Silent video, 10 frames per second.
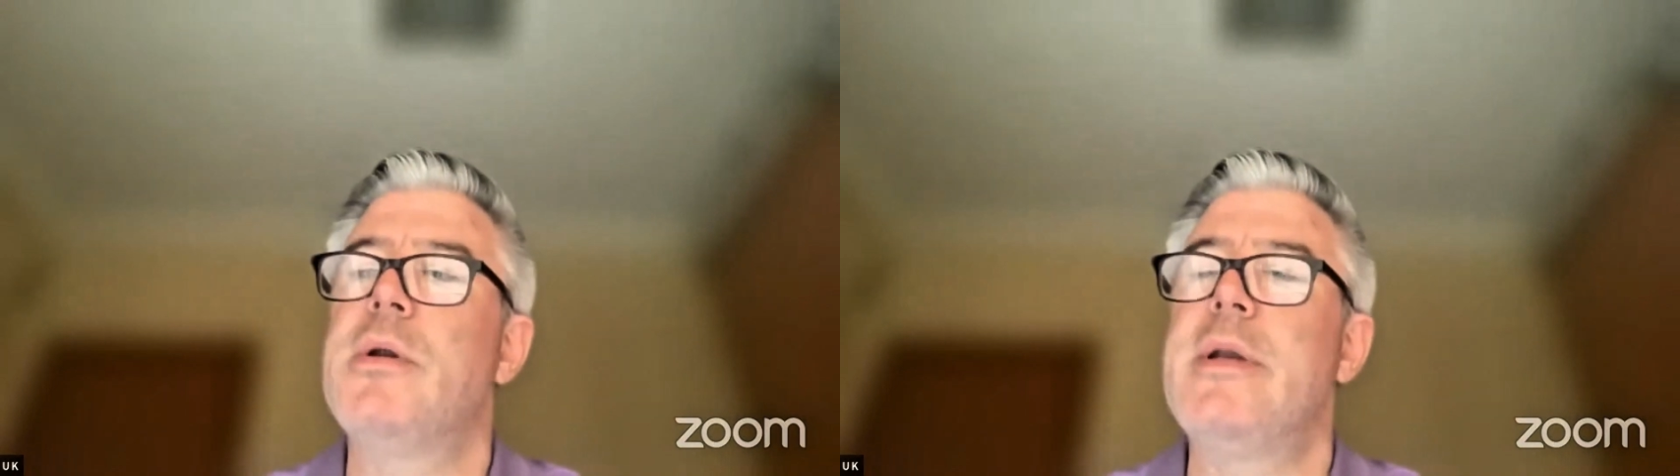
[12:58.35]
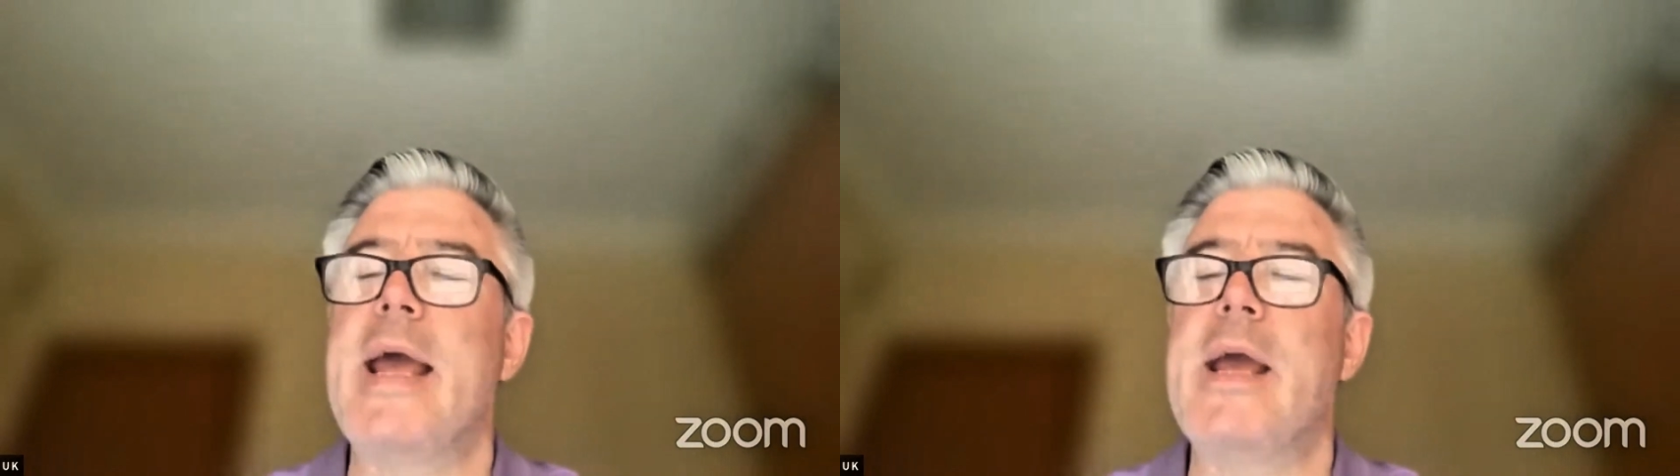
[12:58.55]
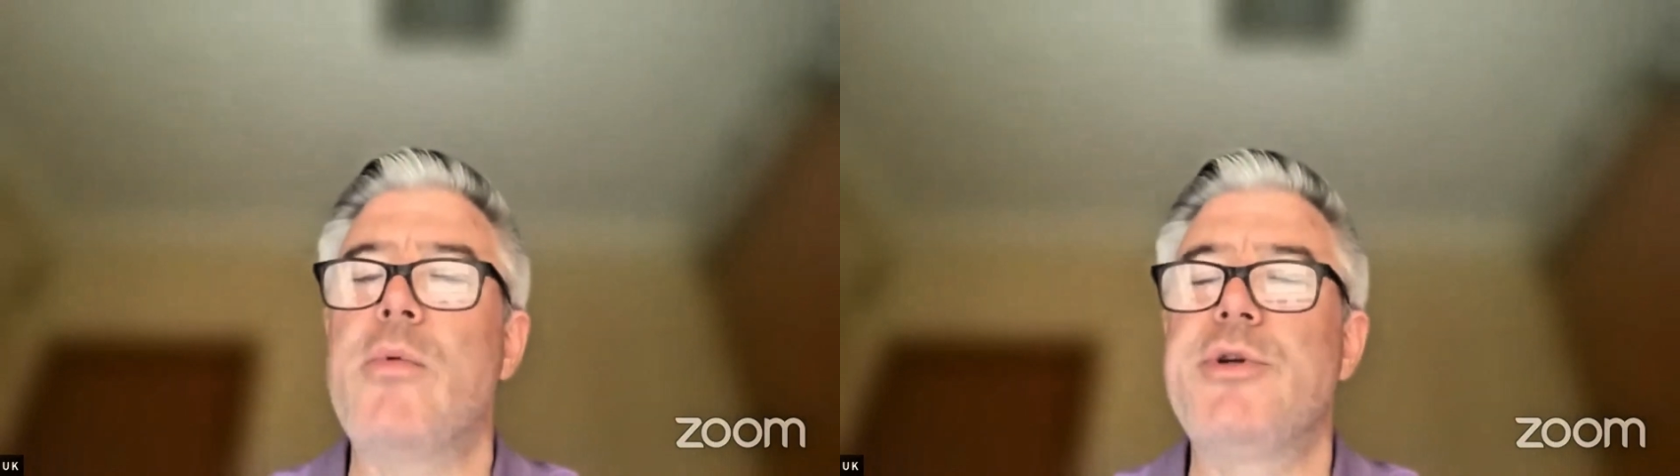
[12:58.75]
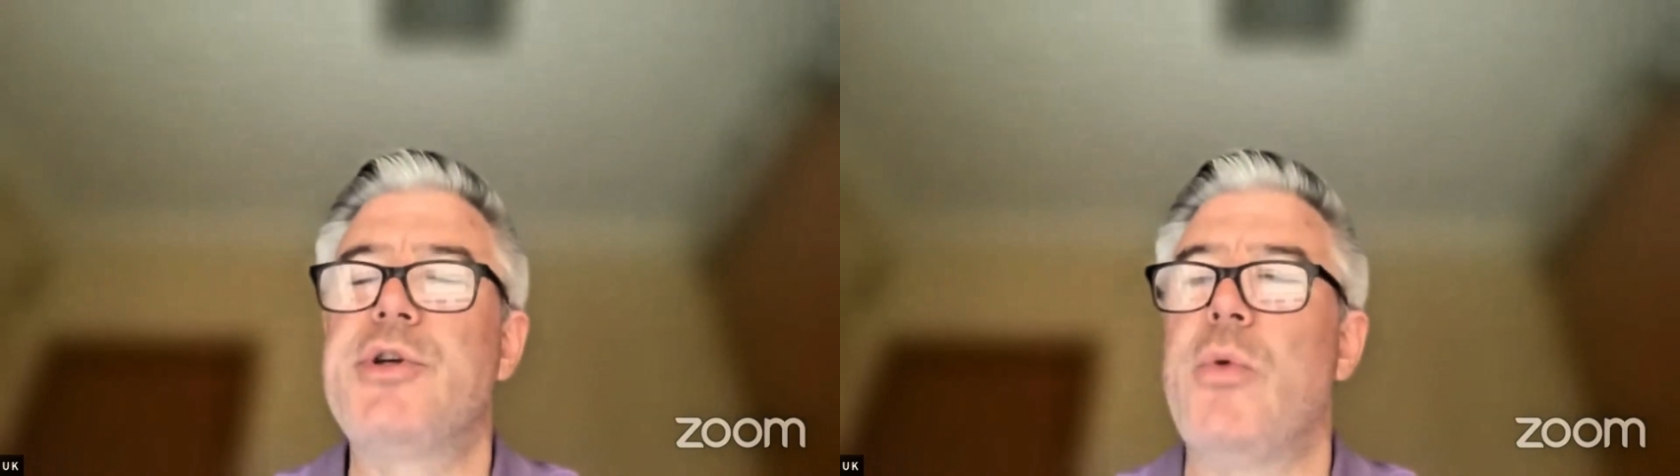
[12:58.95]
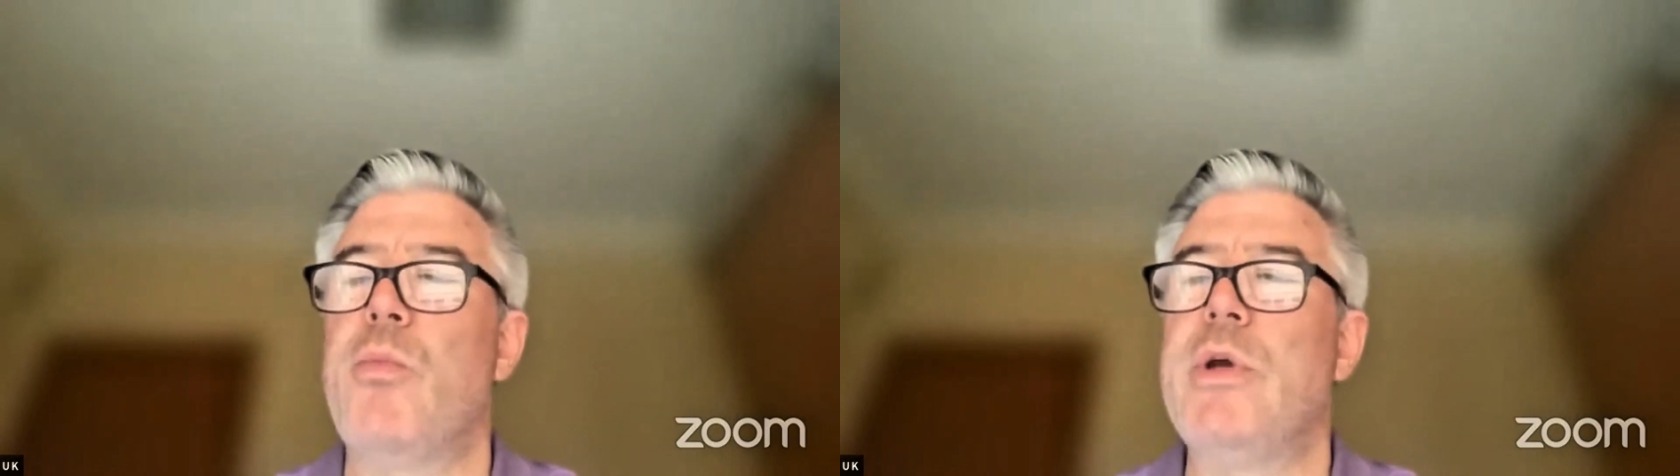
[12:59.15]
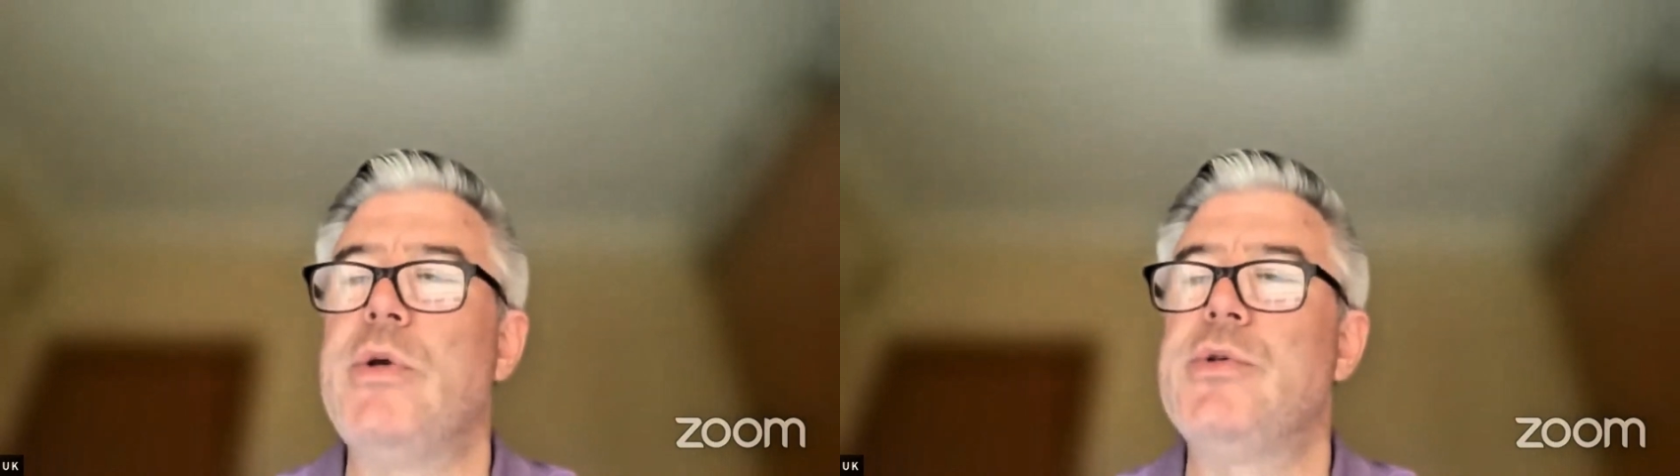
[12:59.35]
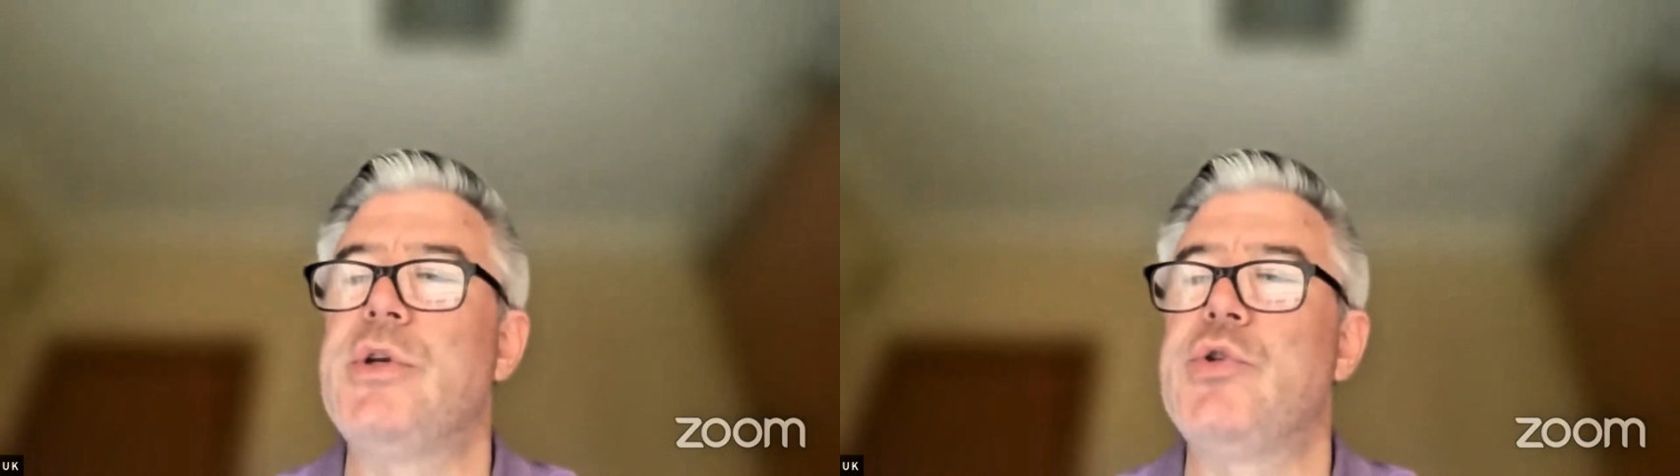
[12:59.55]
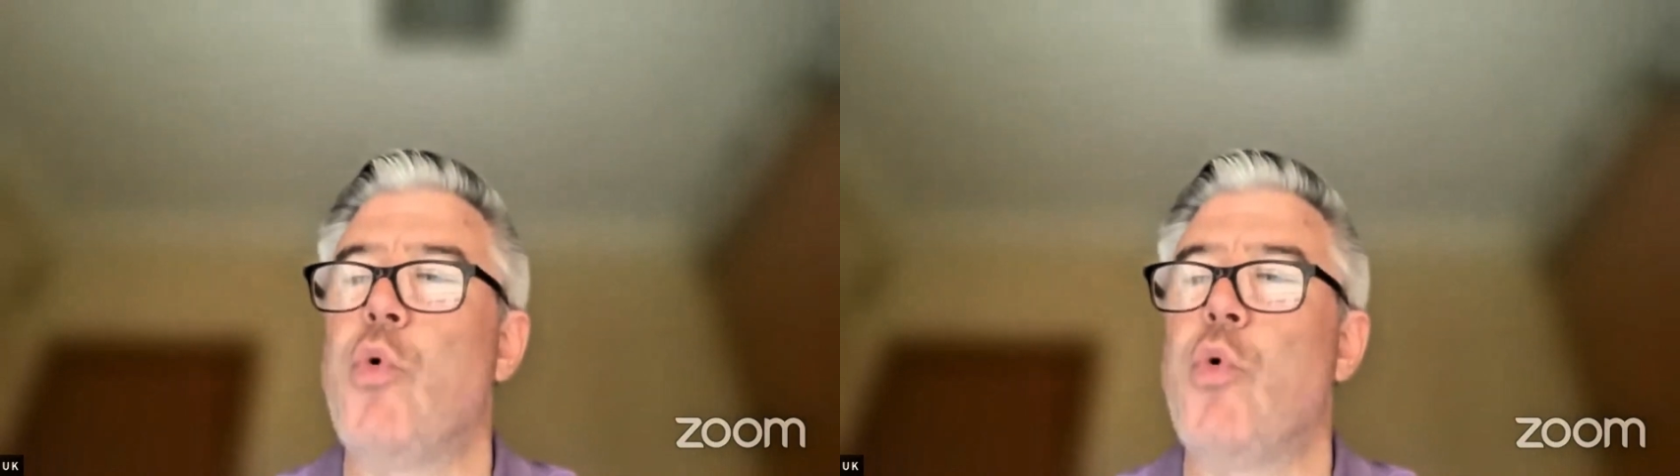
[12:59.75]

language can we use to